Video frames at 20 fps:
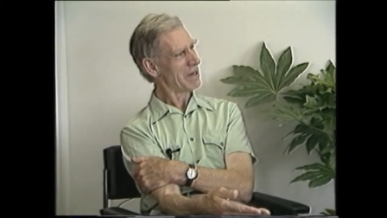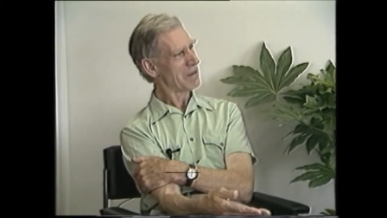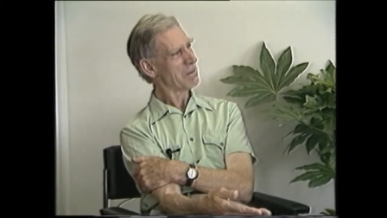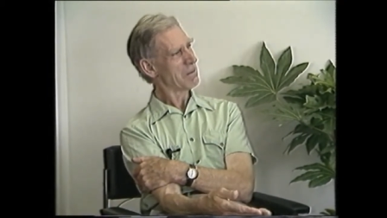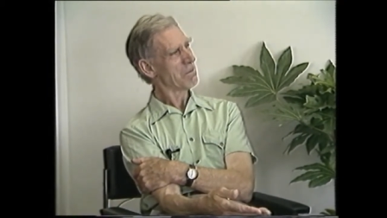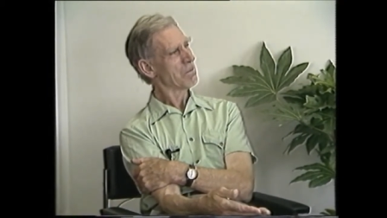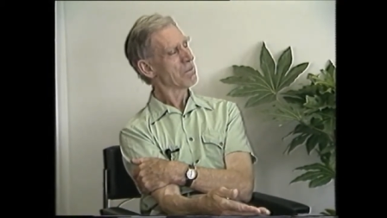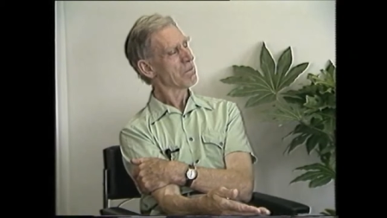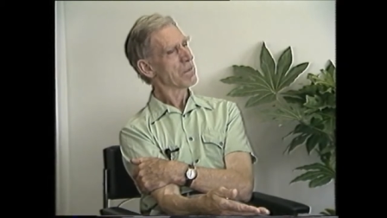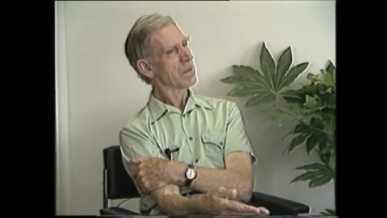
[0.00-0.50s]

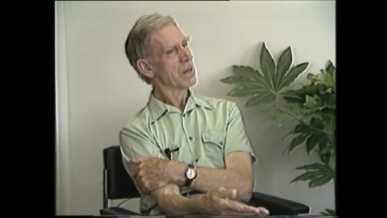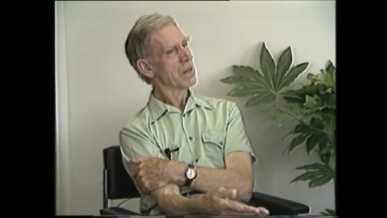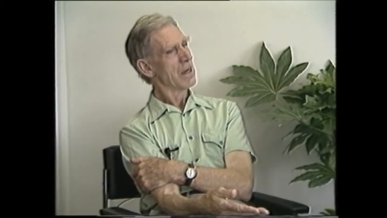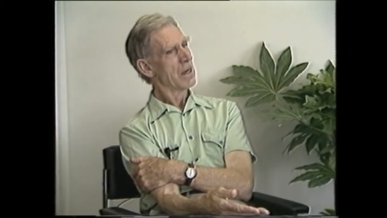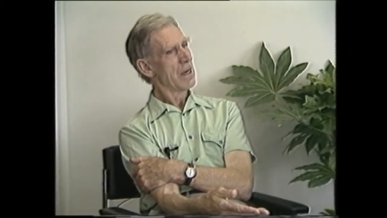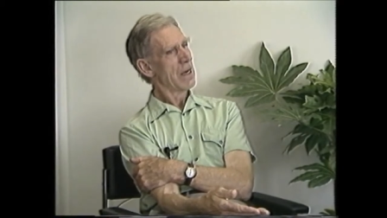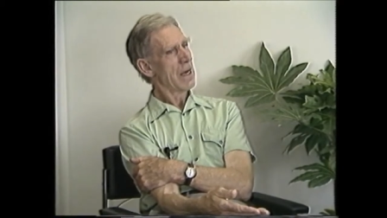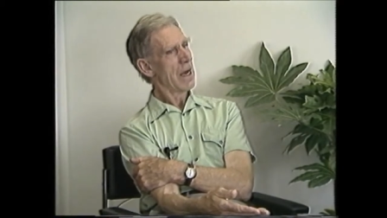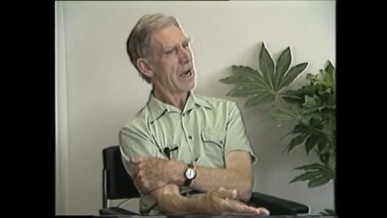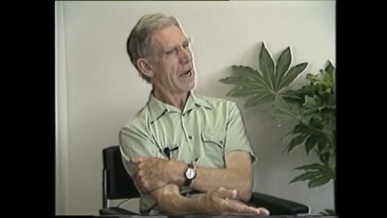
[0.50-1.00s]
Nearby,
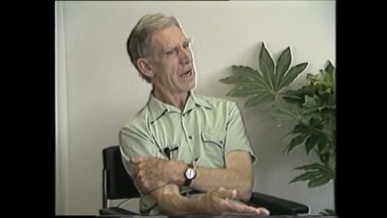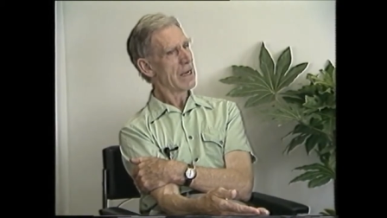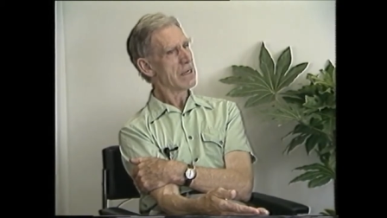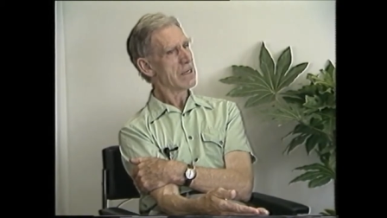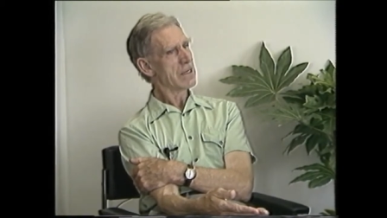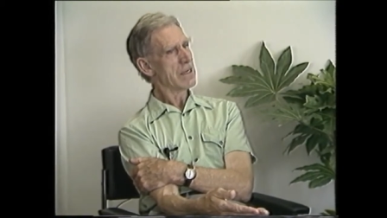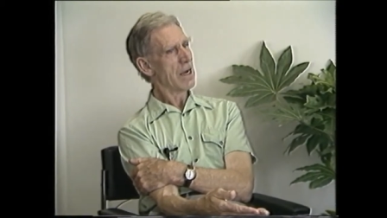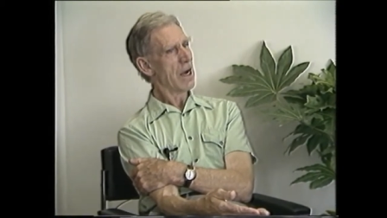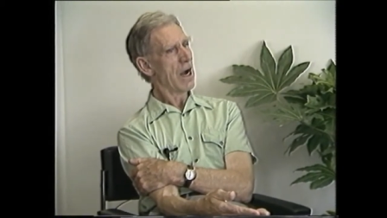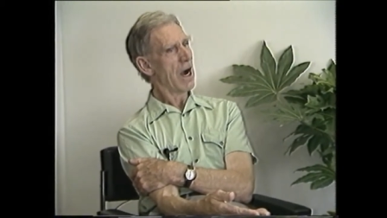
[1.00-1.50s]
yes.
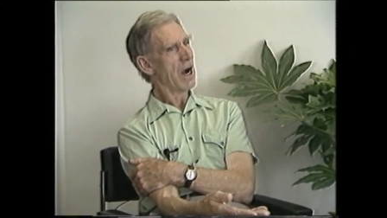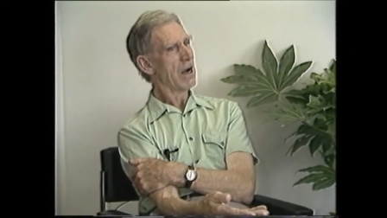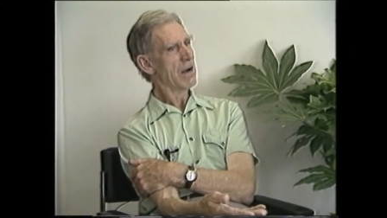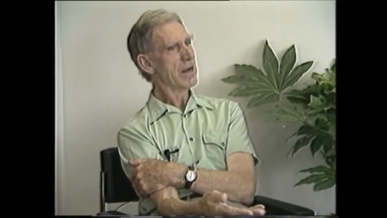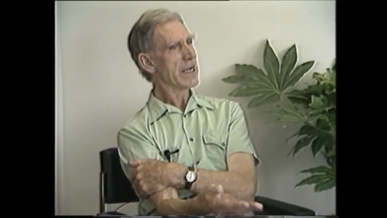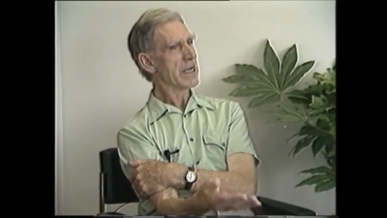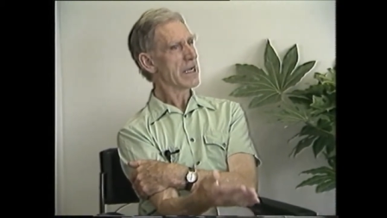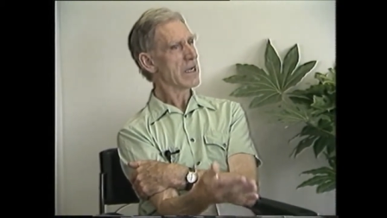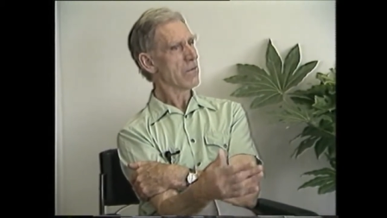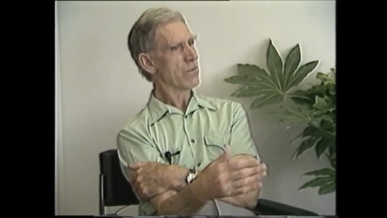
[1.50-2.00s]
And our
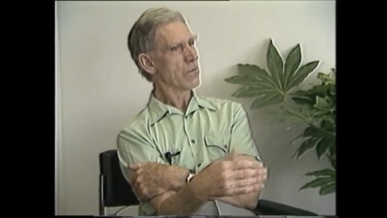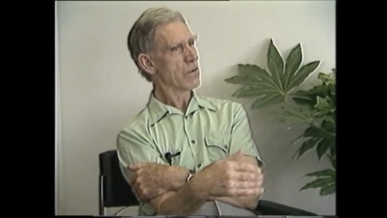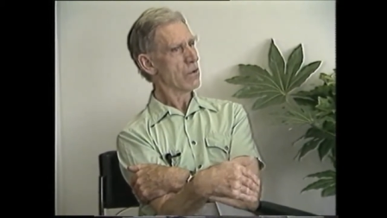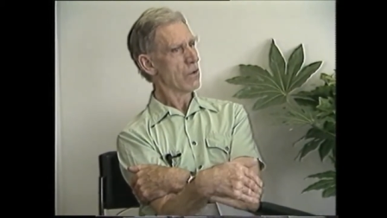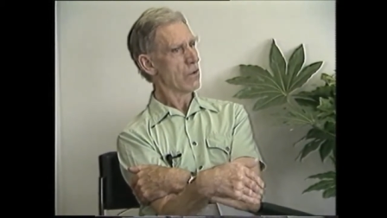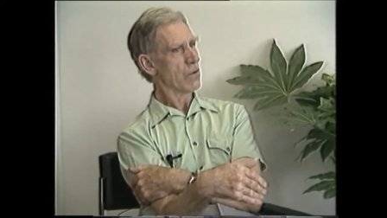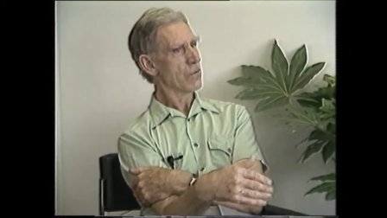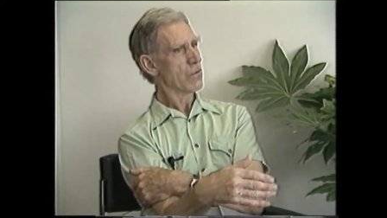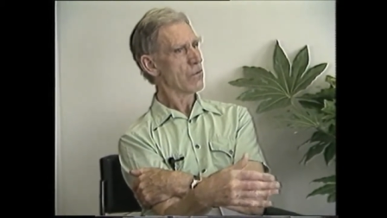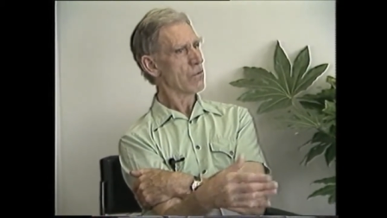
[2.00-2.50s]
link, of
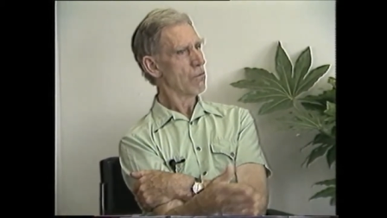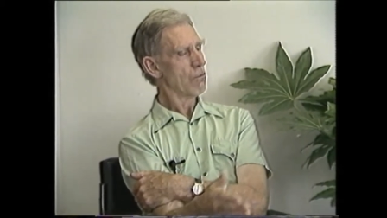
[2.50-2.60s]
course,